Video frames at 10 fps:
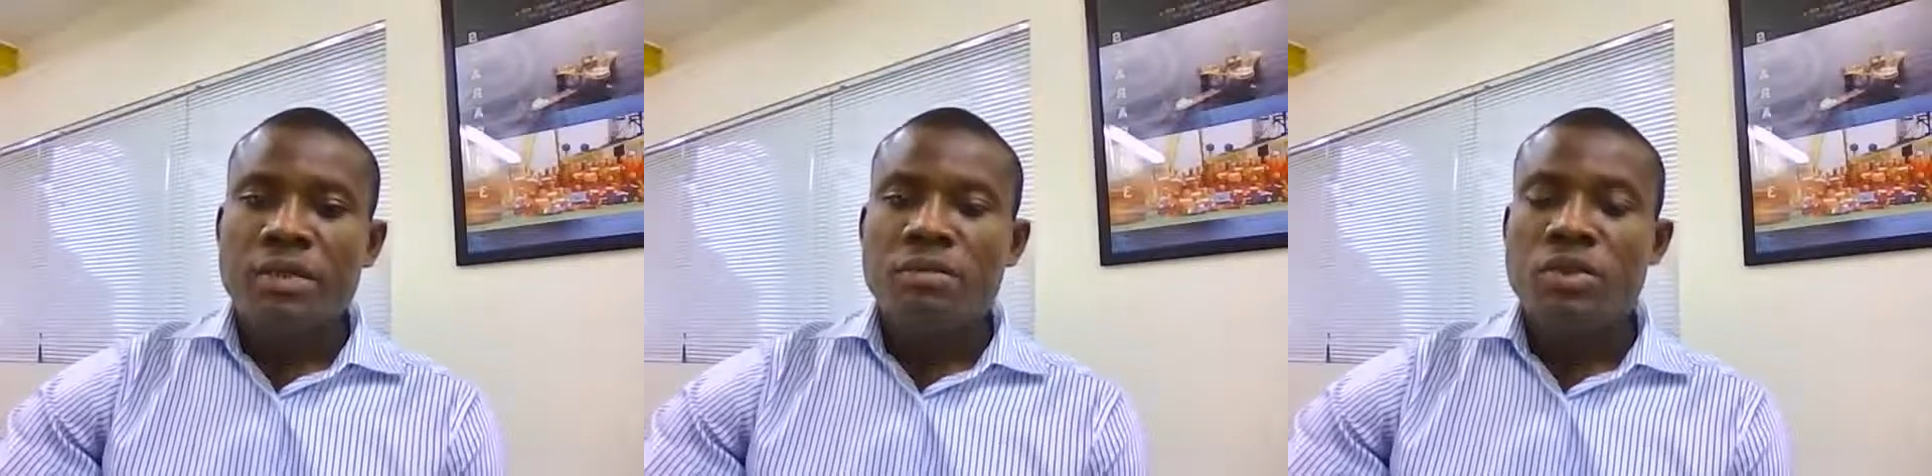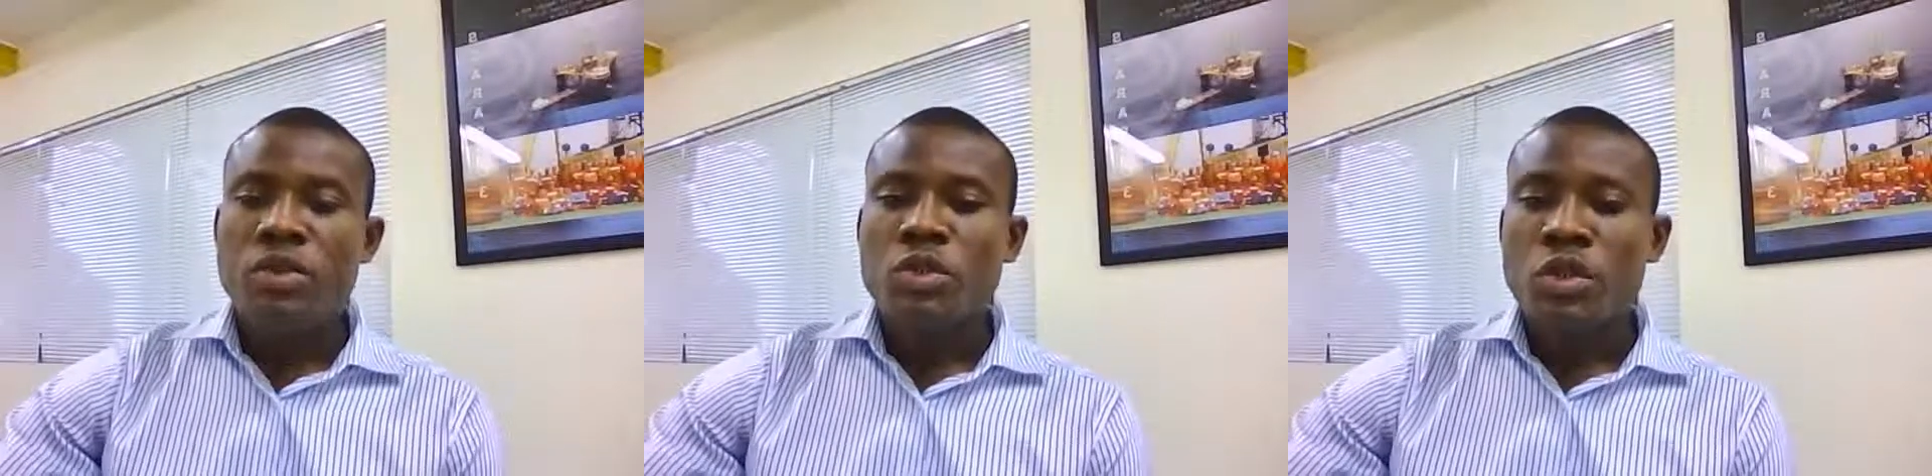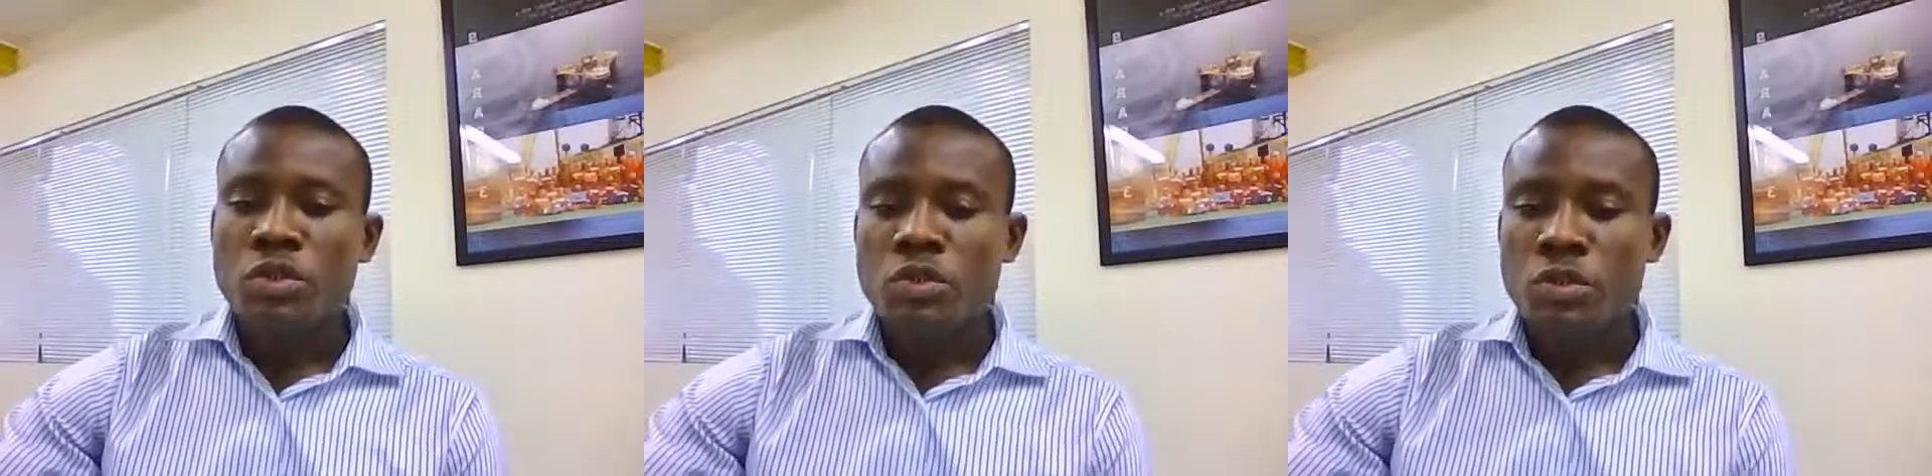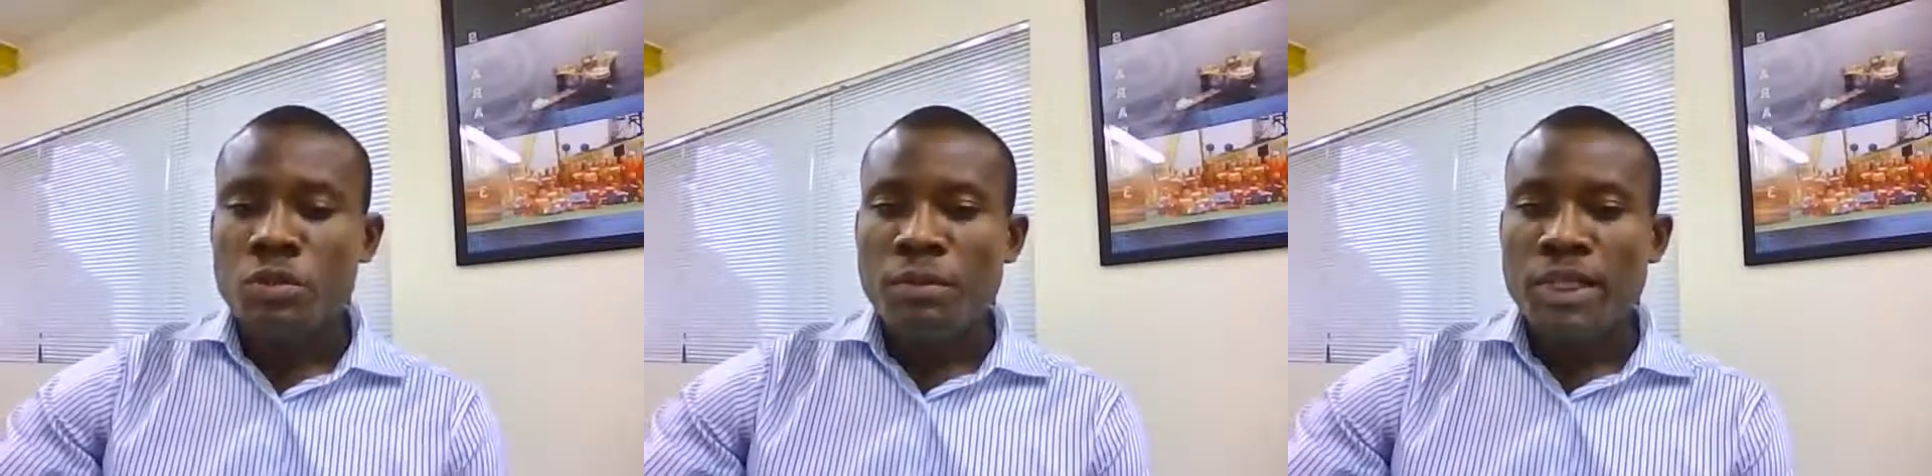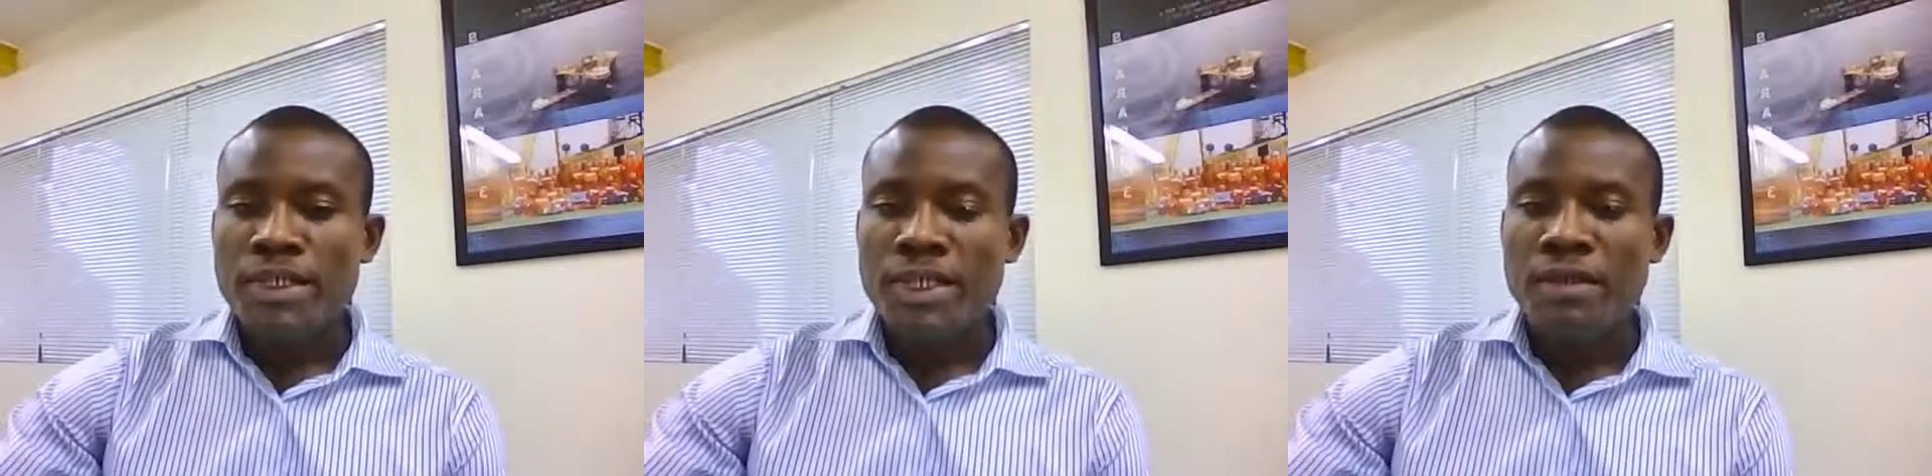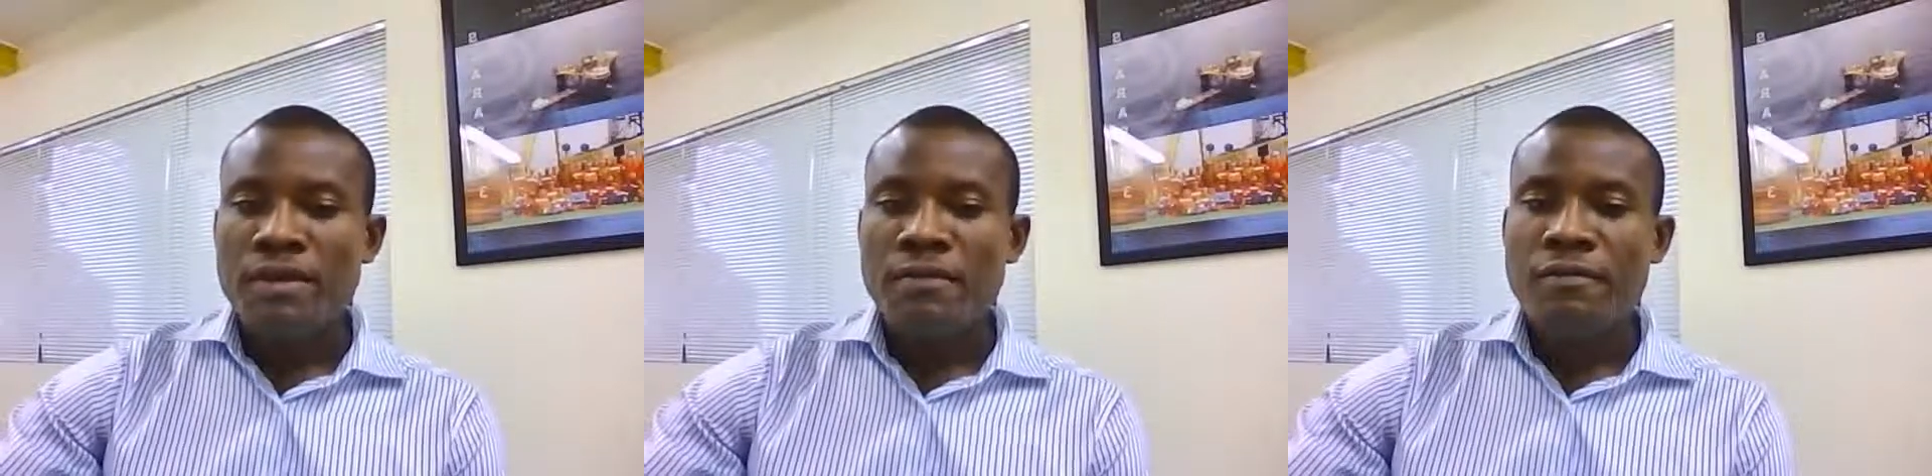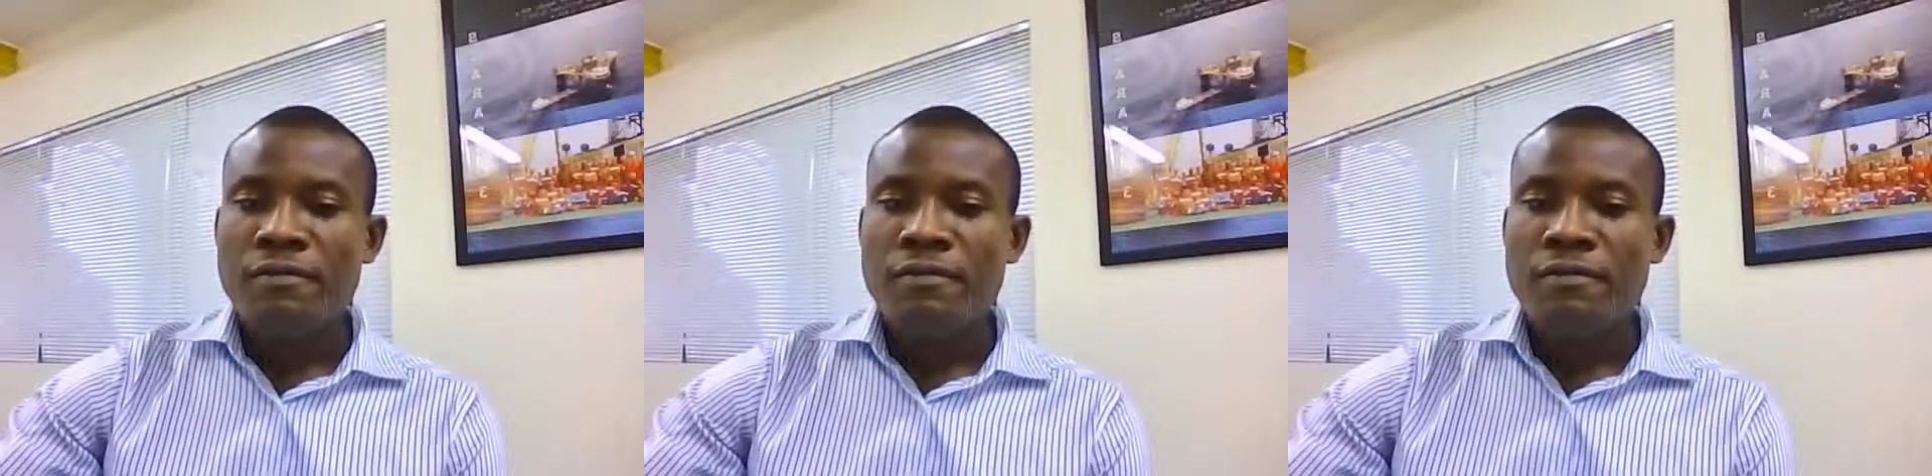but you may think of